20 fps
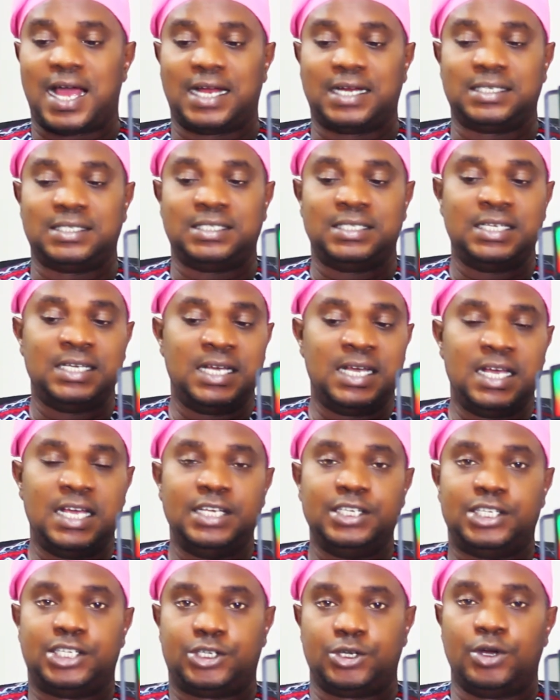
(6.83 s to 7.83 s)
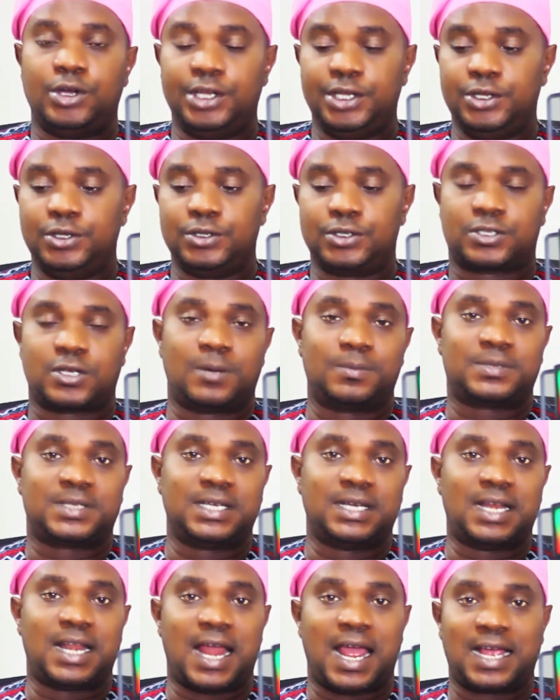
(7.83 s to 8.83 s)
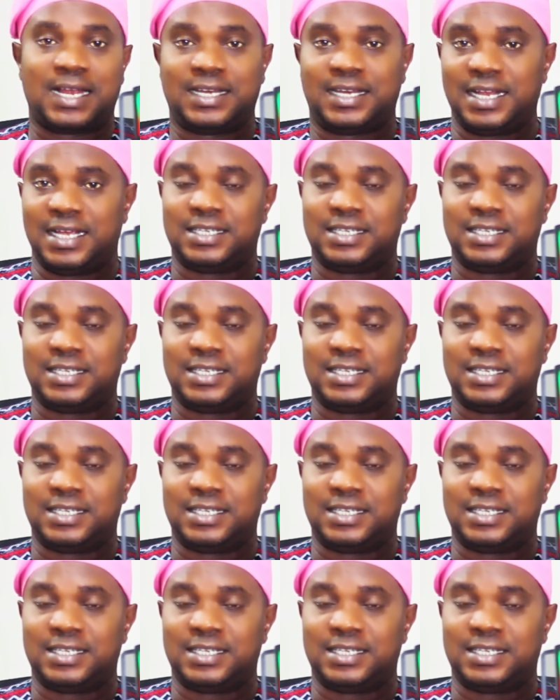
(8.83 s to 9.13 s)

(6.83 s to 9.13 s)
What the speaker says: and it's showing you something like